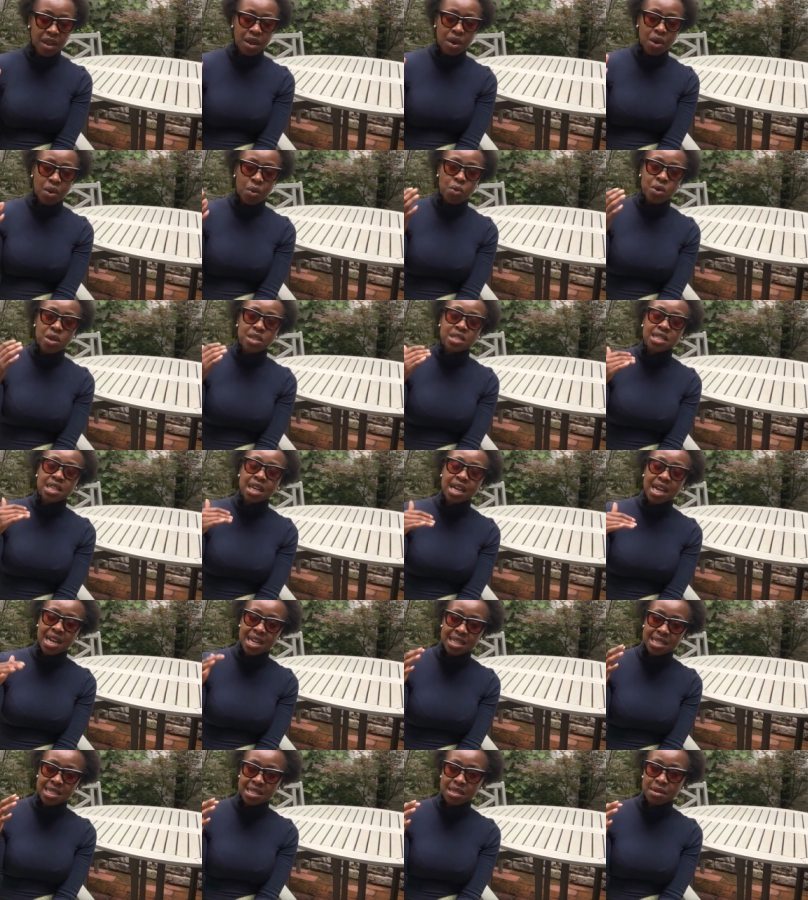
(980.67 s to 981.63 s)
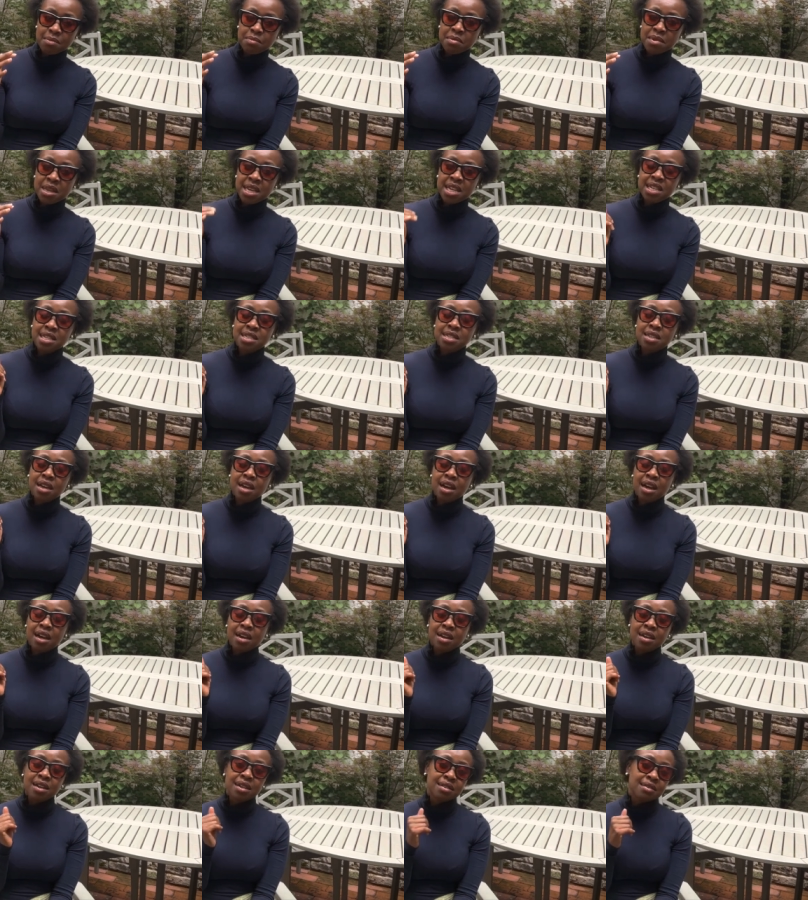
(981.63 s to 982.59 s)
whereas the custom made
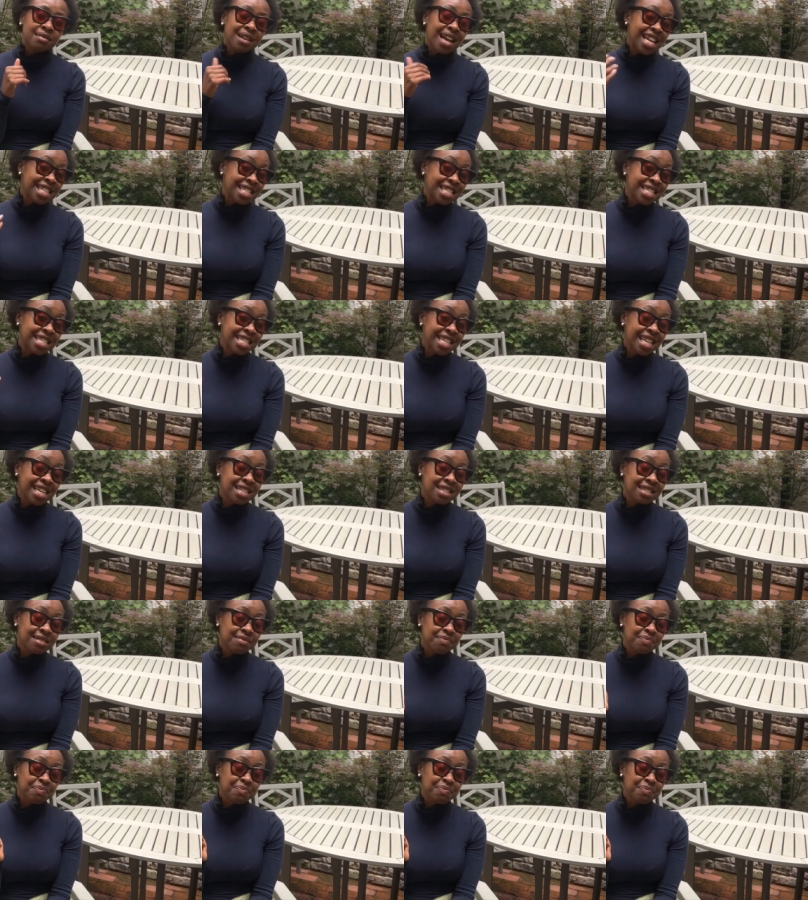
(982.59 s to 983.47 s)
uh, acetate